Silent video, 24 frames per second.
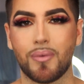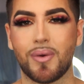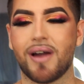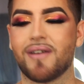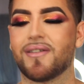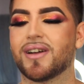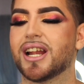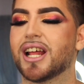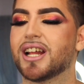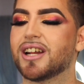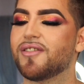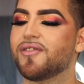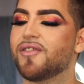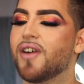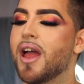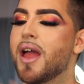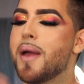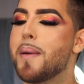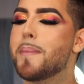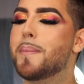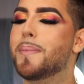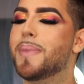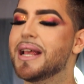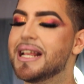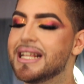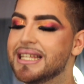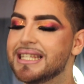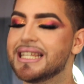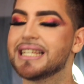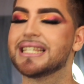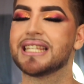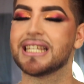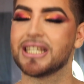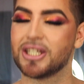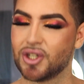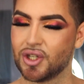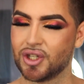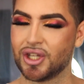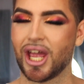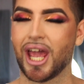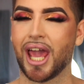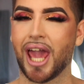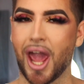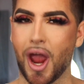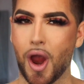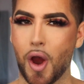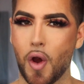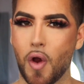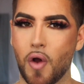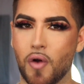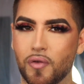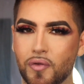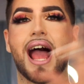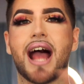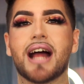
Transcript: We have a lot of businesses to take care of.